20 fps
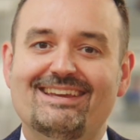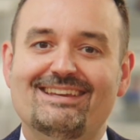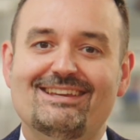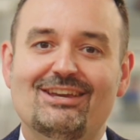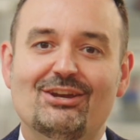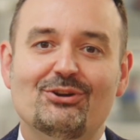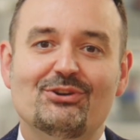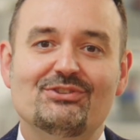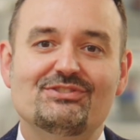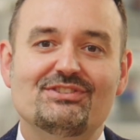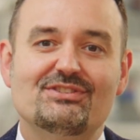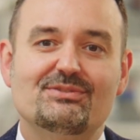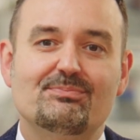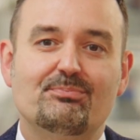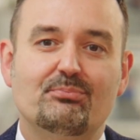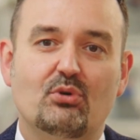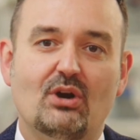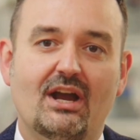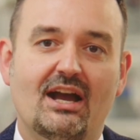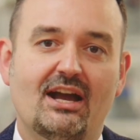Caris is
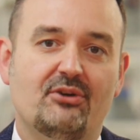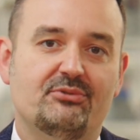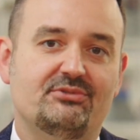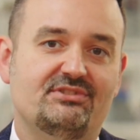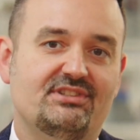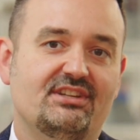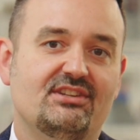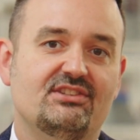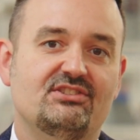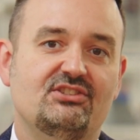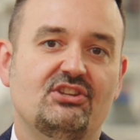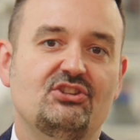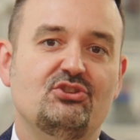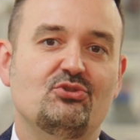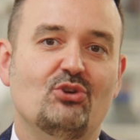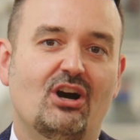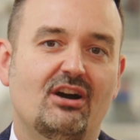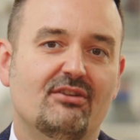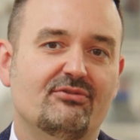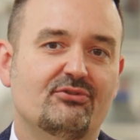proud to
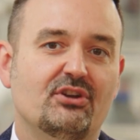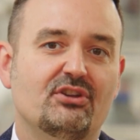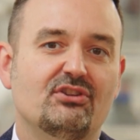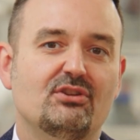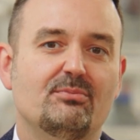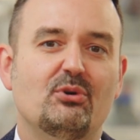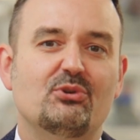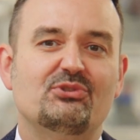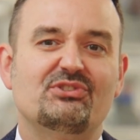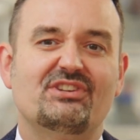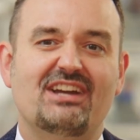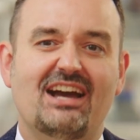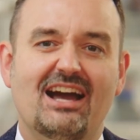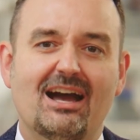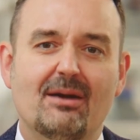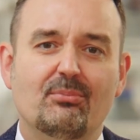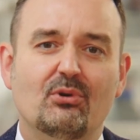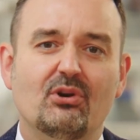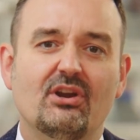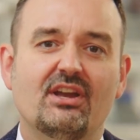continue offering the most
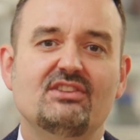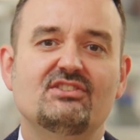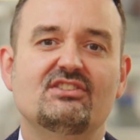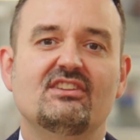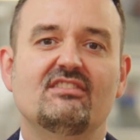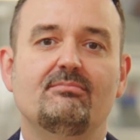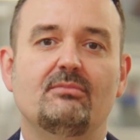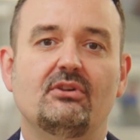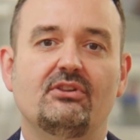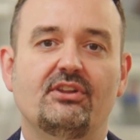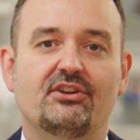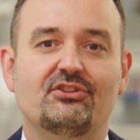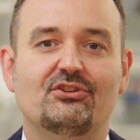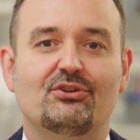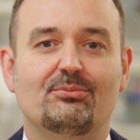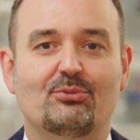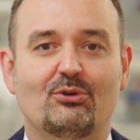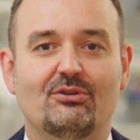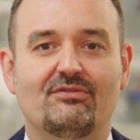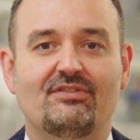comprehensive molecular
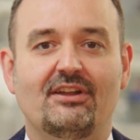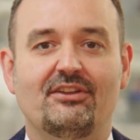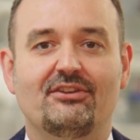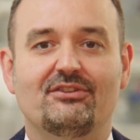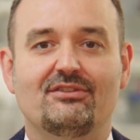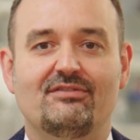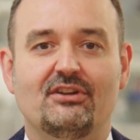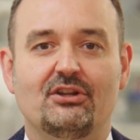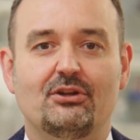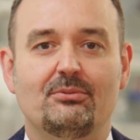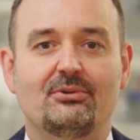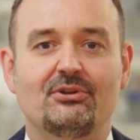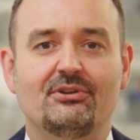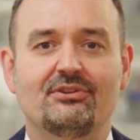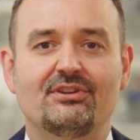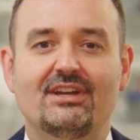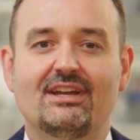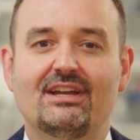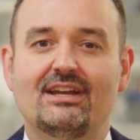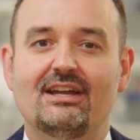profiling available,
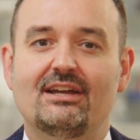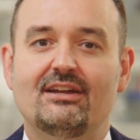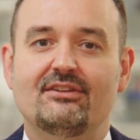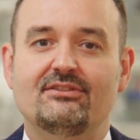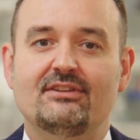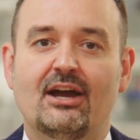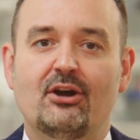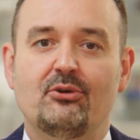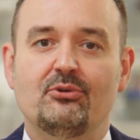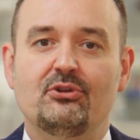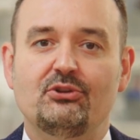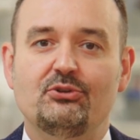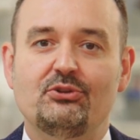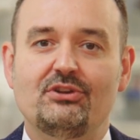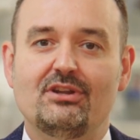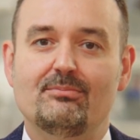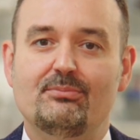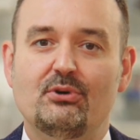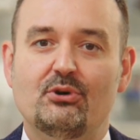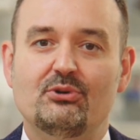now
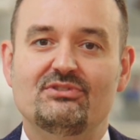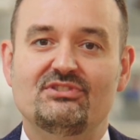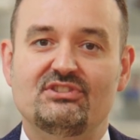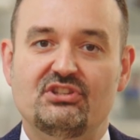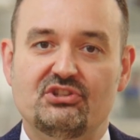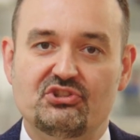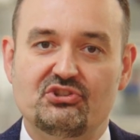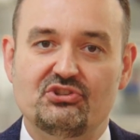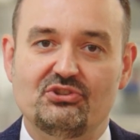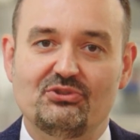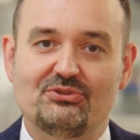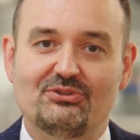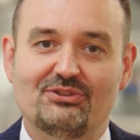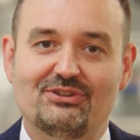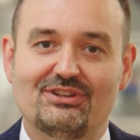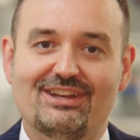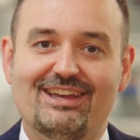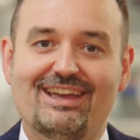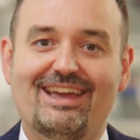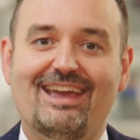including both tissue
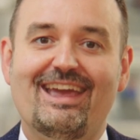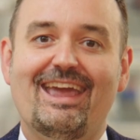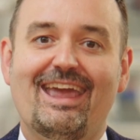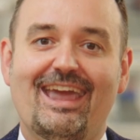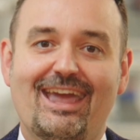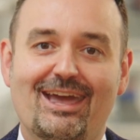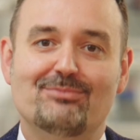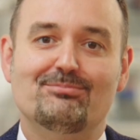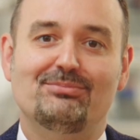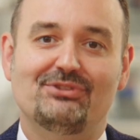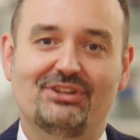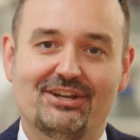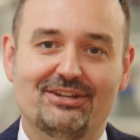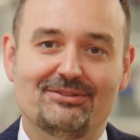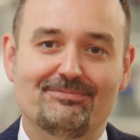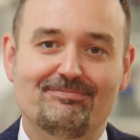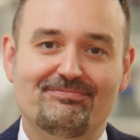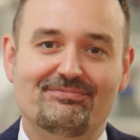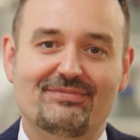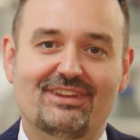and blood.
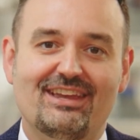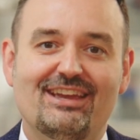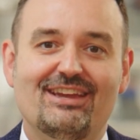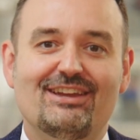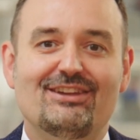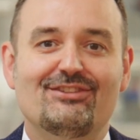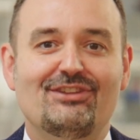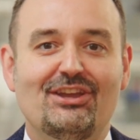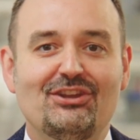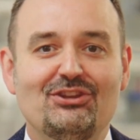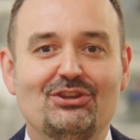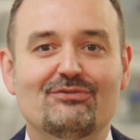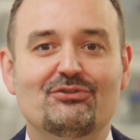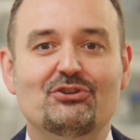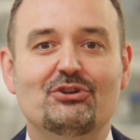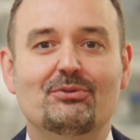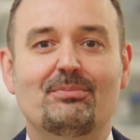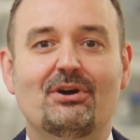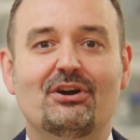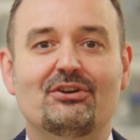Thank you for
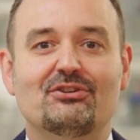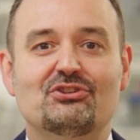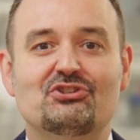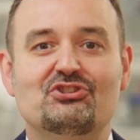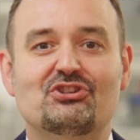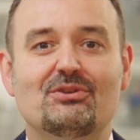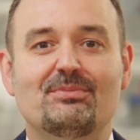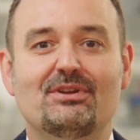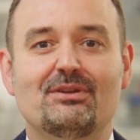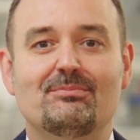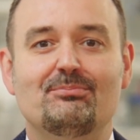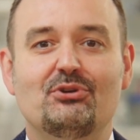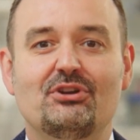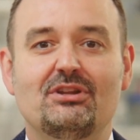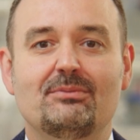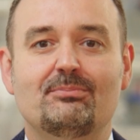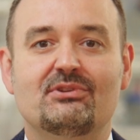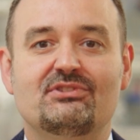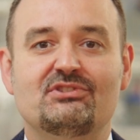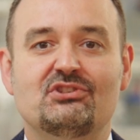your partnership in
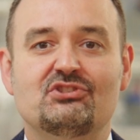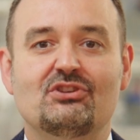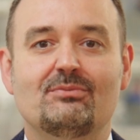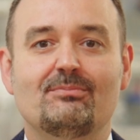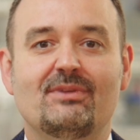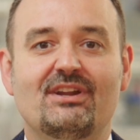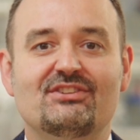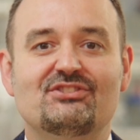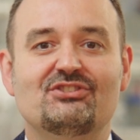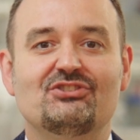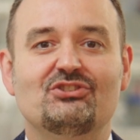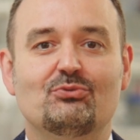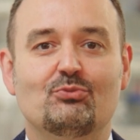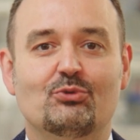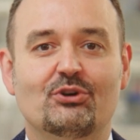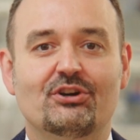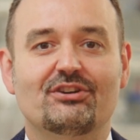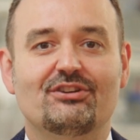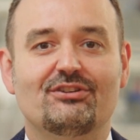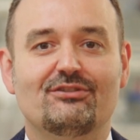putting precision medicine to
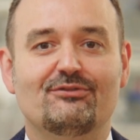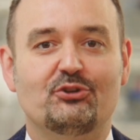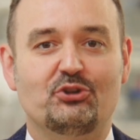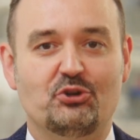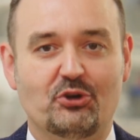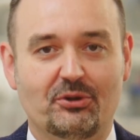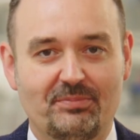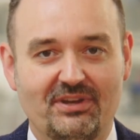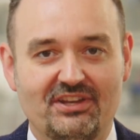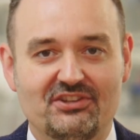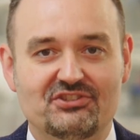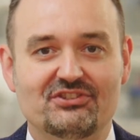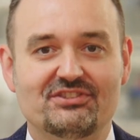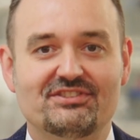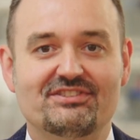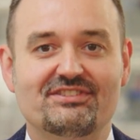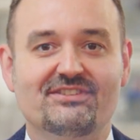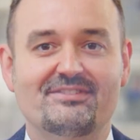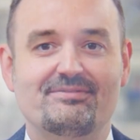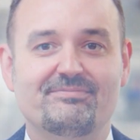work for your
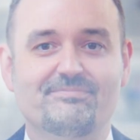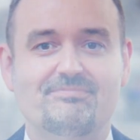patients.